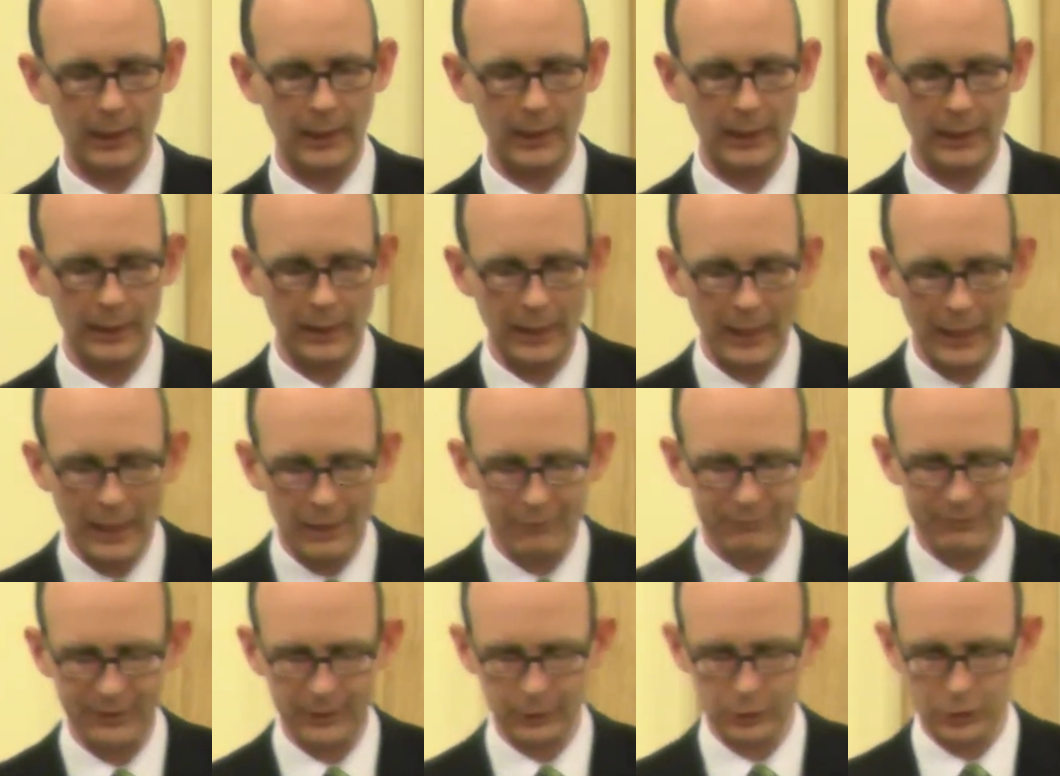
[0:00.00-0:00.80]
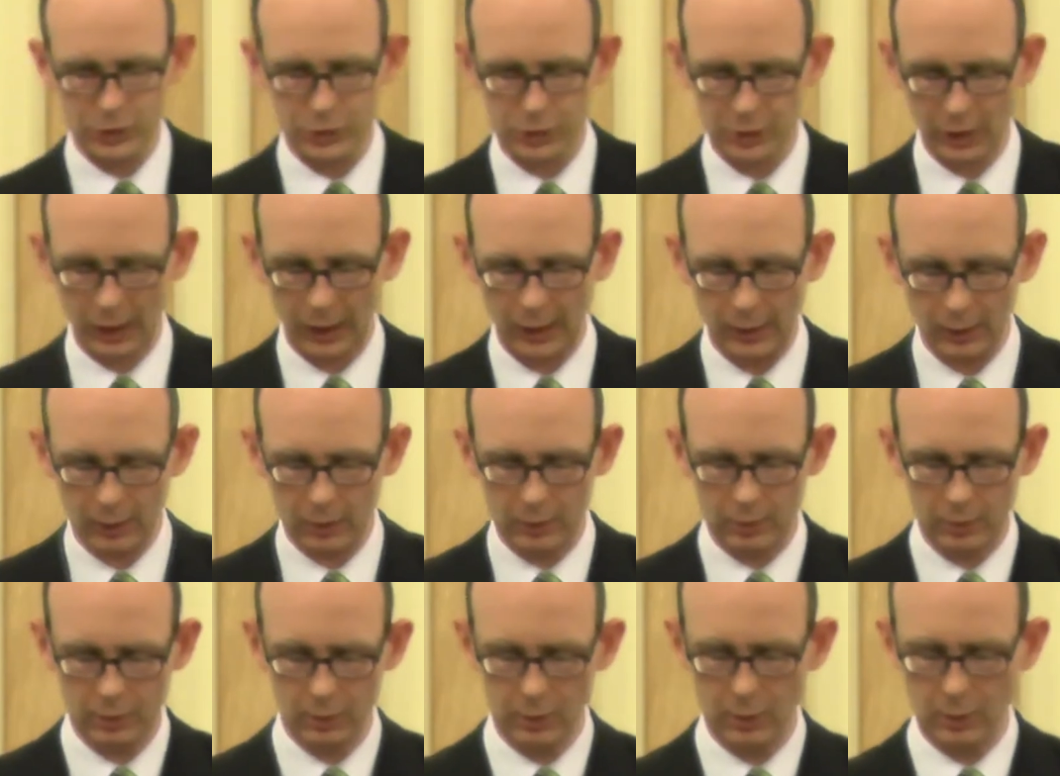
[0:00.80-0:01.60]
a laughing
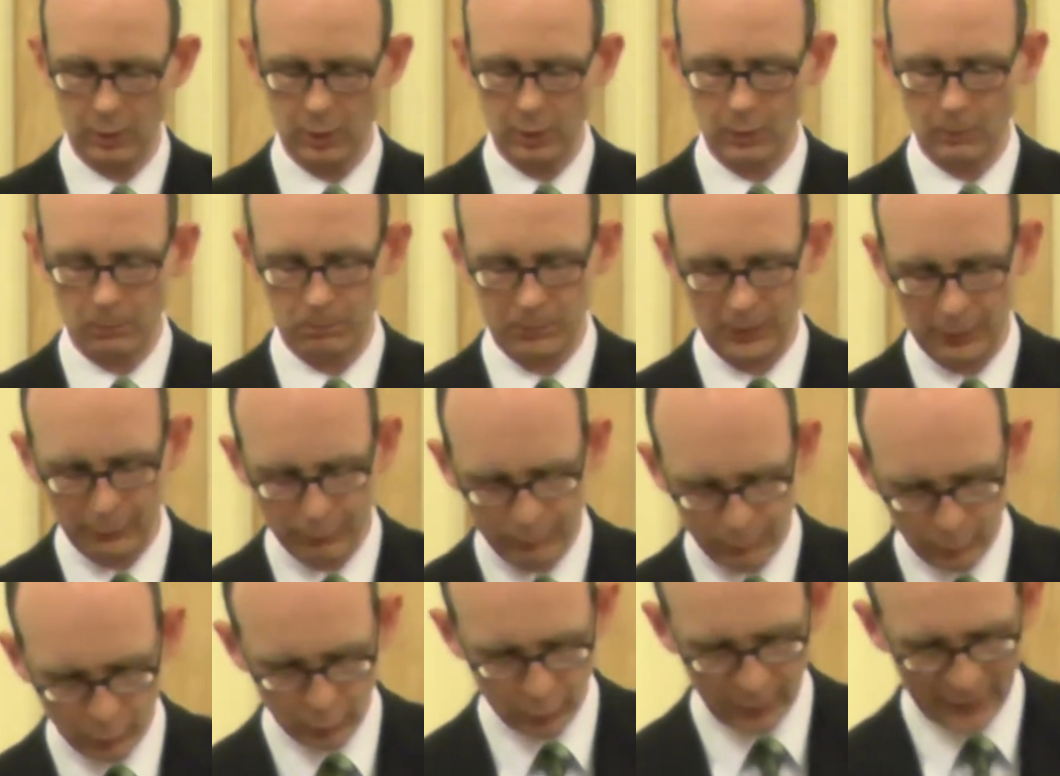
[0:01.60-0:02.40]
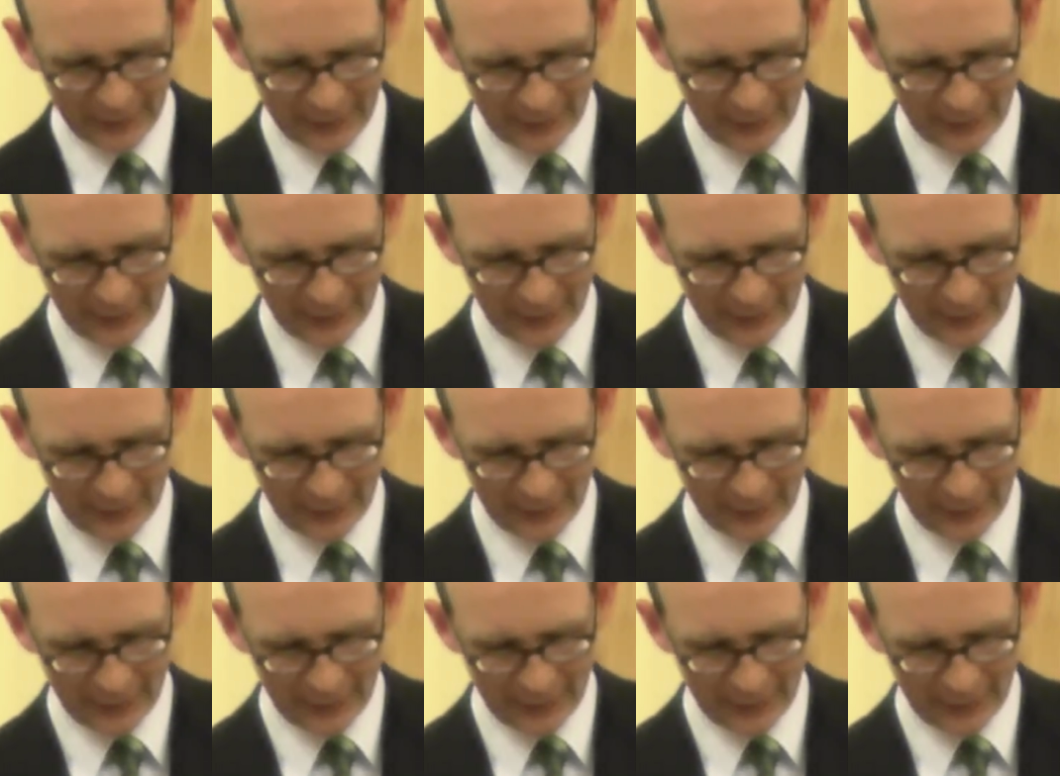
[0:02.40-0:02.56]
stock before